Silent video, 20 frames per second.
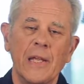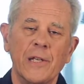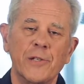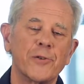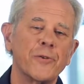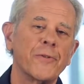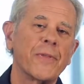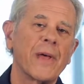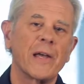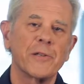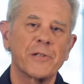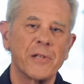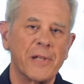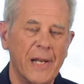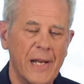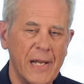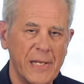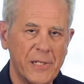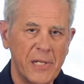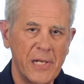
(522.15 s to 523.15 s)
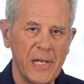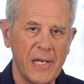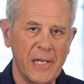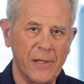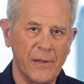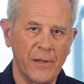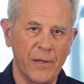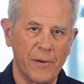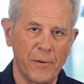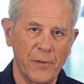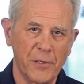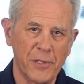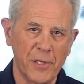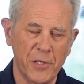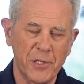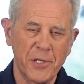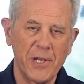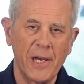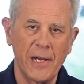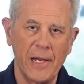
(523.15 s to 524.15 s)
In 2018, there was
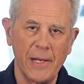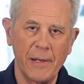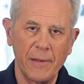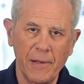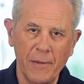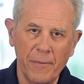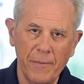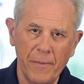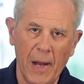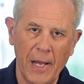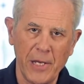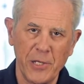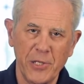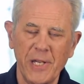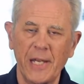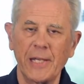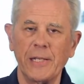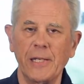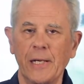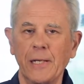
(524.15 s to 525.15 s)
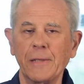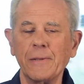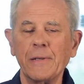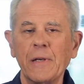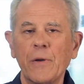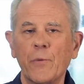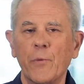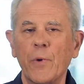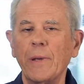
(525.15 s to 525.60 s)
a study by Cigna